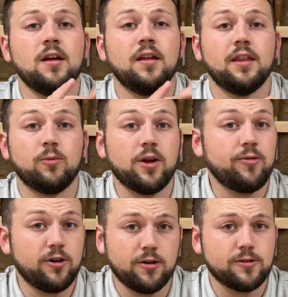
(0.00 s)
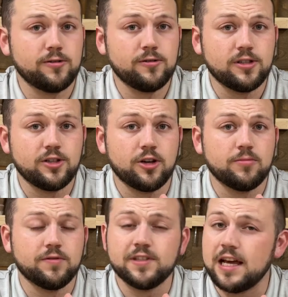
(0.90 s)
They run rehearsals in terms
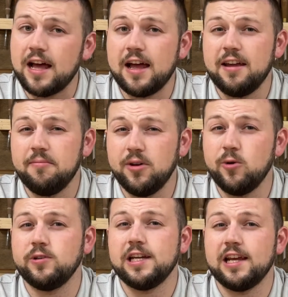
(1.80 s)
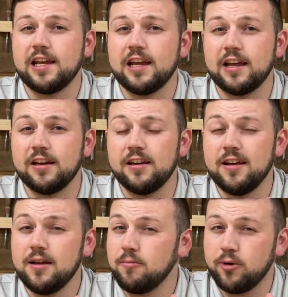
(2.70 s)
of time, note-taking, and
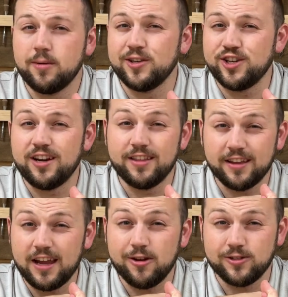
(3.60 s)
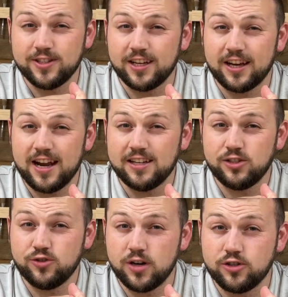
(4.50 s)
pretty much anything else that can add
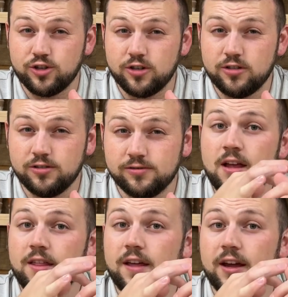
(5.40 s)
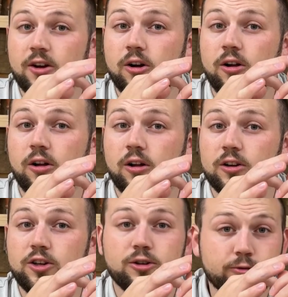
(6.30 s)
structure. They call
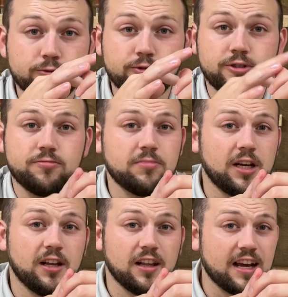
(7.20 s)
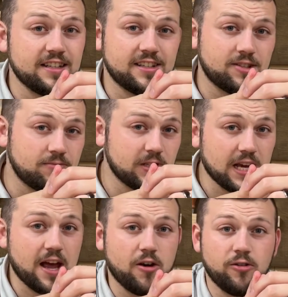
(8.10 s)
cues, lights,
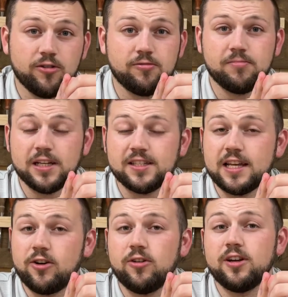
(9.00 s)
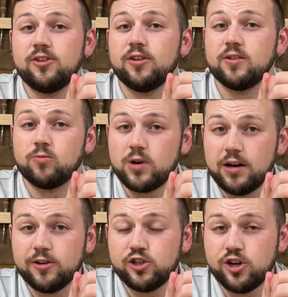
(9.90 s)
sound, etc. during the run of
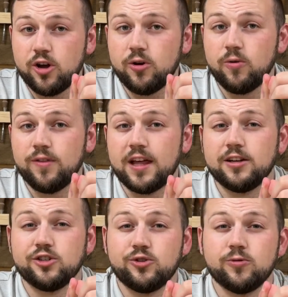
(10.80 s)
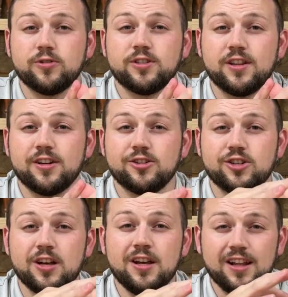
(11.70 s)
a show. That ensures that there's
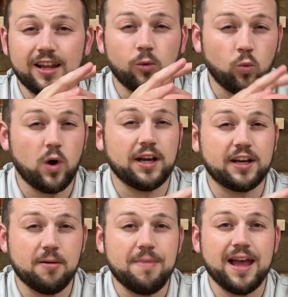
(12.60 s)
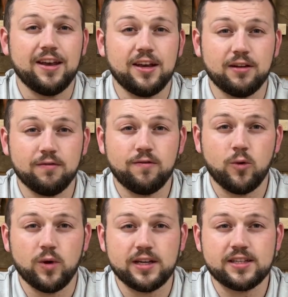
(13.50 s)
like one commanding
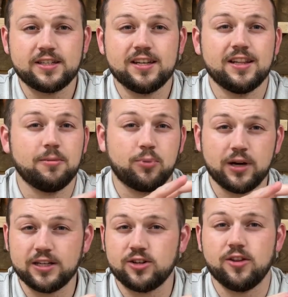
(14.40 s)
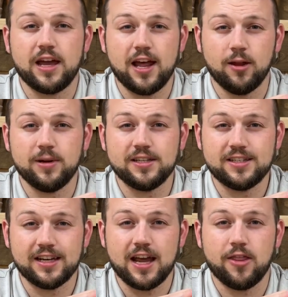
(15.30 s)
voice that brings all the elements
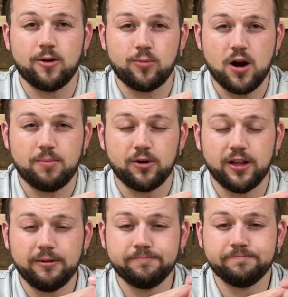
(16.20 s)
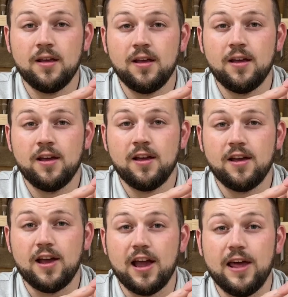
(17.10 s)
together properly.
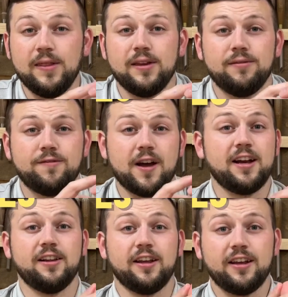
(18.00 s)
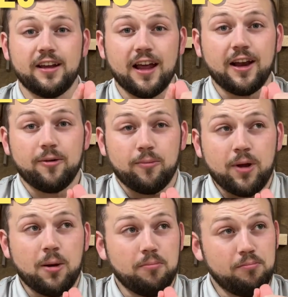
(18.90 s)
And then finally, and
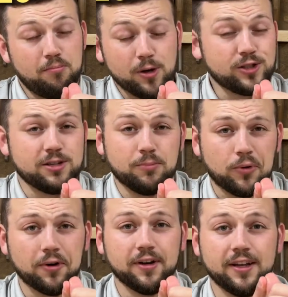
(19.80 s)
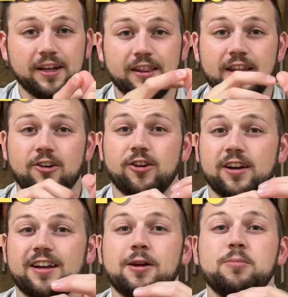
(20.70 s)
most importantly, they are a
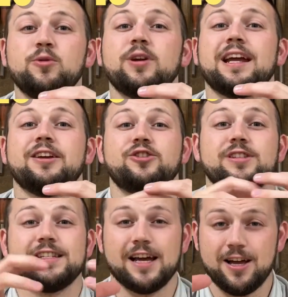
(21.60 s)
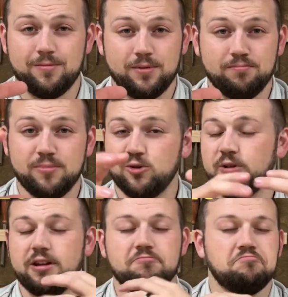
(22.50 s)
communications hub
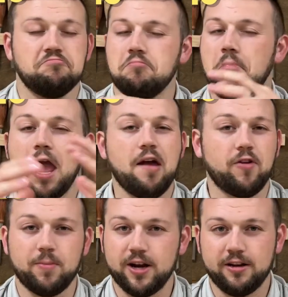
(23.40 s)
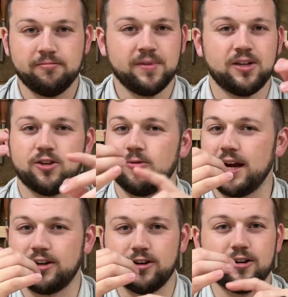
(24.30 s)
between everybody.
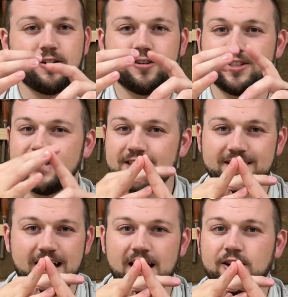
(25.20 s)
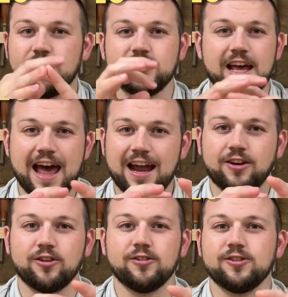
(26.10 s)
Directors, designers,
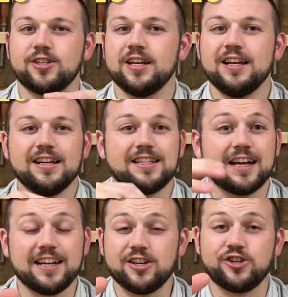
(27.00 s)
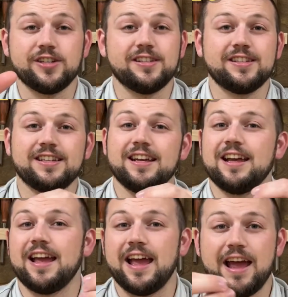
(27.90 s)
actors, technicians,
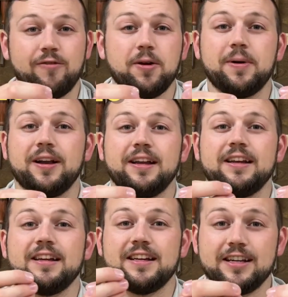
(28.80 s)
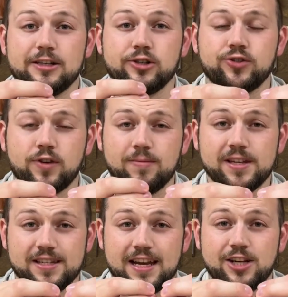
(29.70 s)
everybody hears from the
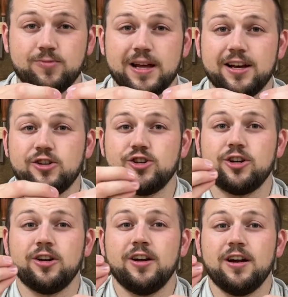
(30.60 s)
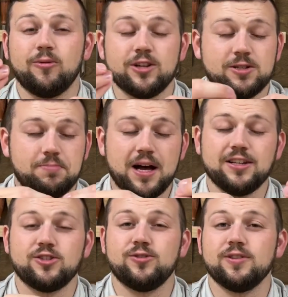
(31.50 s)
stage manager, responds
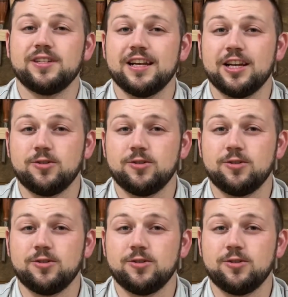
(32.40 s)
to the stage